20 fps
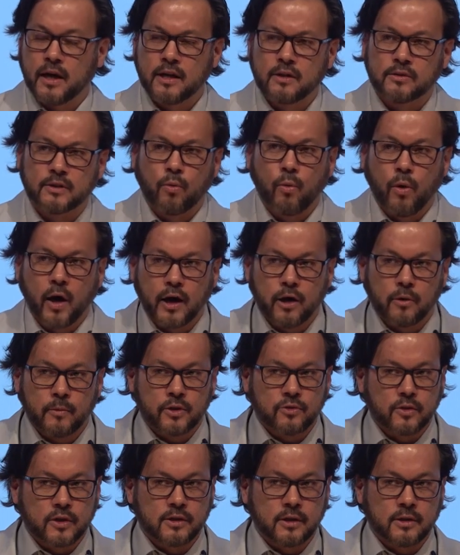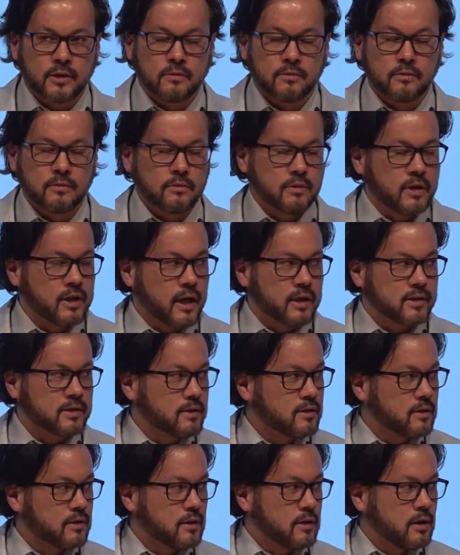And he's like, why are you interested in
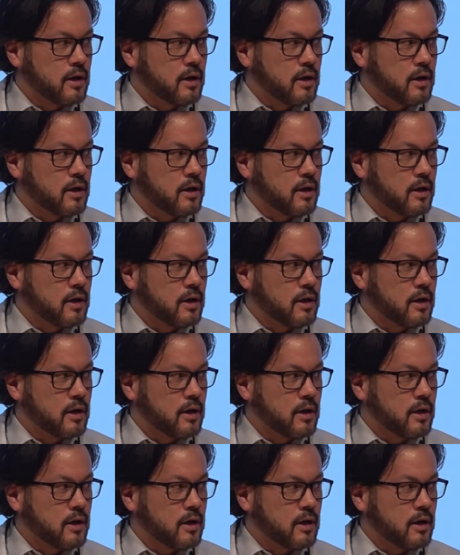us?